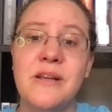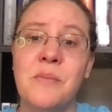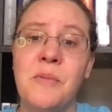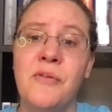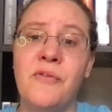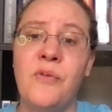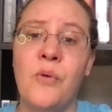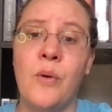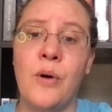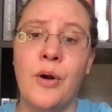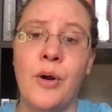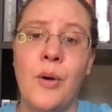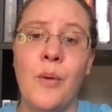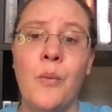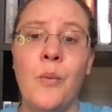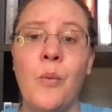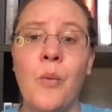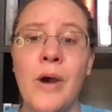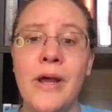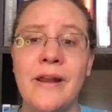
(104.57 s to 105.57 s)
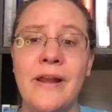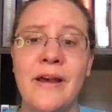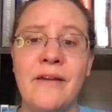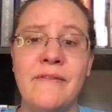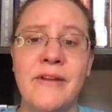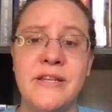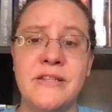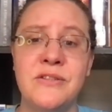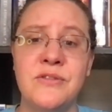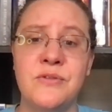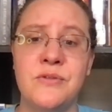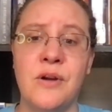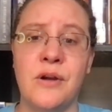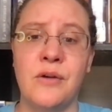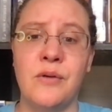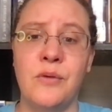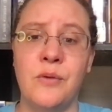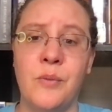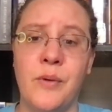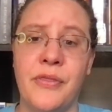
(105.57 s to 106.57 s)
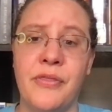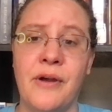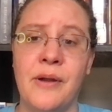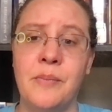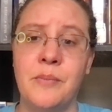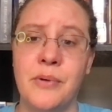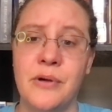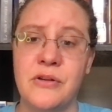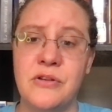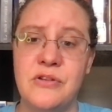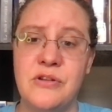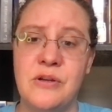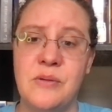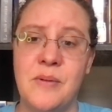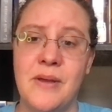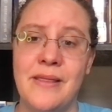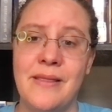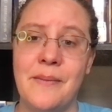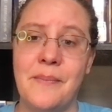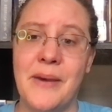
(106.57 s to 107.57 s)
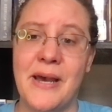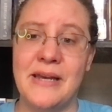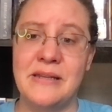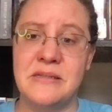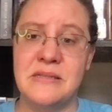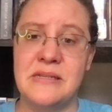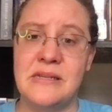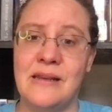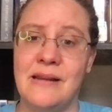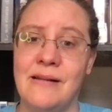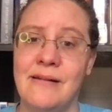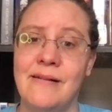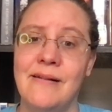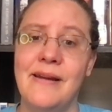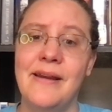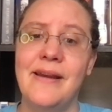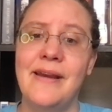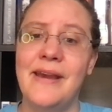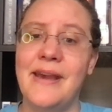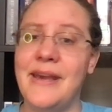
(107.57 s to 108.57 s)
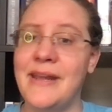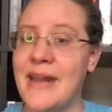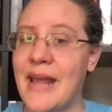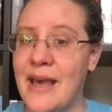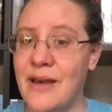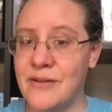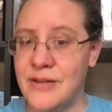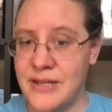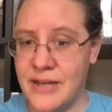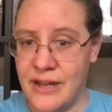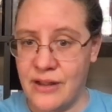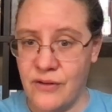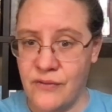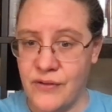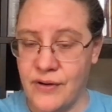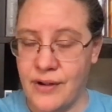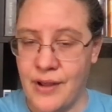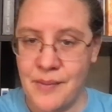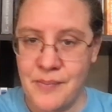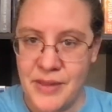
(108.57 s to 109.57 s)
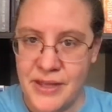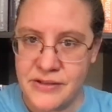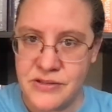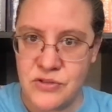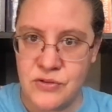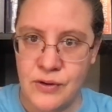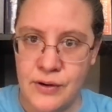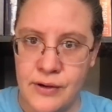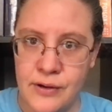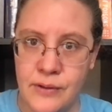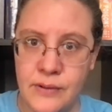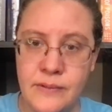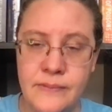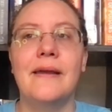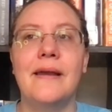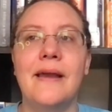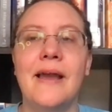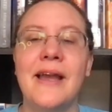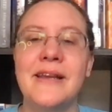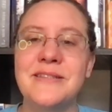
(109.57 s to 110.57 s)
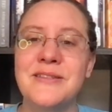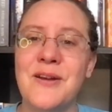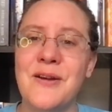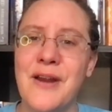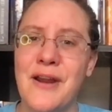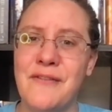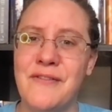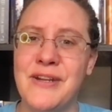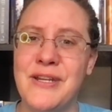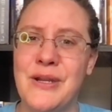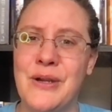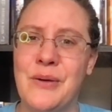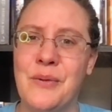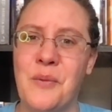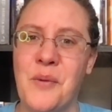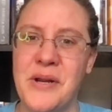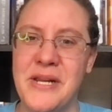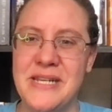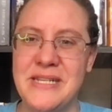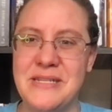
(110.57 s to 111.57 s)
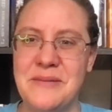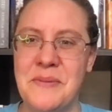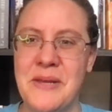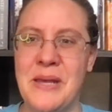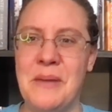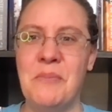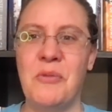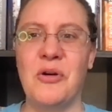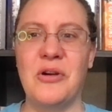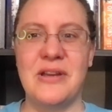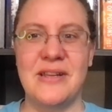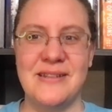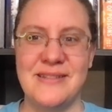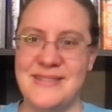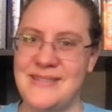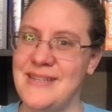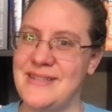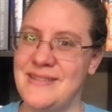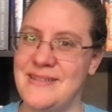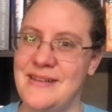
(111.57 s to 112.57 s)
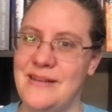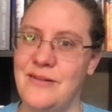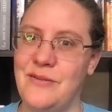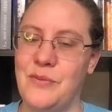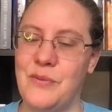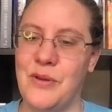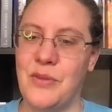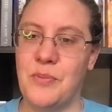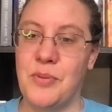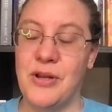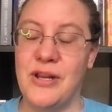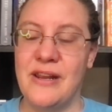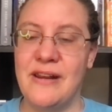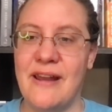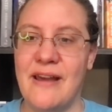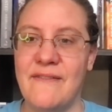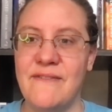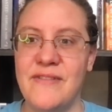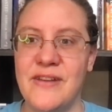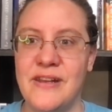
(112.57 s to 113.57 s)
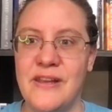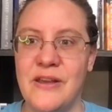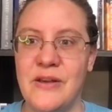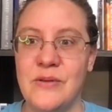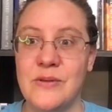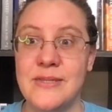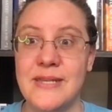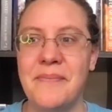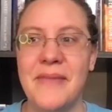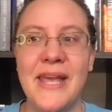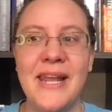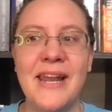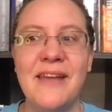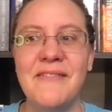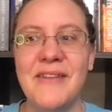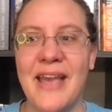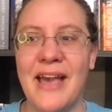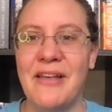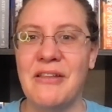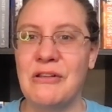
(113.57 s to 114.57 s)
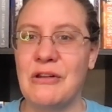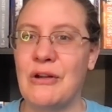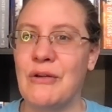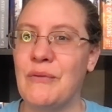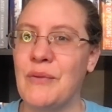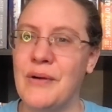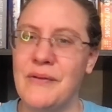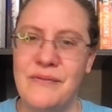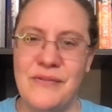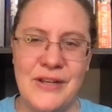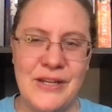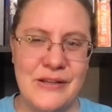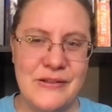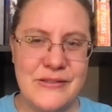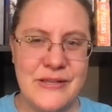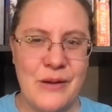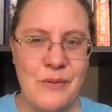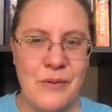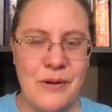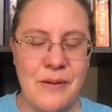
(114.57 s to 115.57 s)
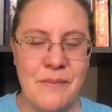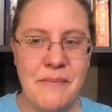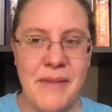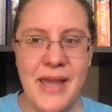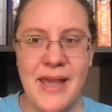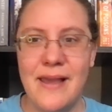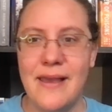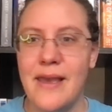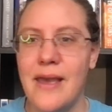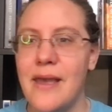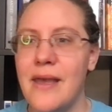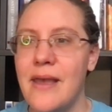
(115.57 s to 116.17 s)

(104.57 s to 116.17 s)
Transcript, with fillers: number four What have I struggled with on BookTube in the past year, and how did I overcome that struggle? I start every year wanting to be more consistent with putting out videos, and I have a calendar of what videos I want to make,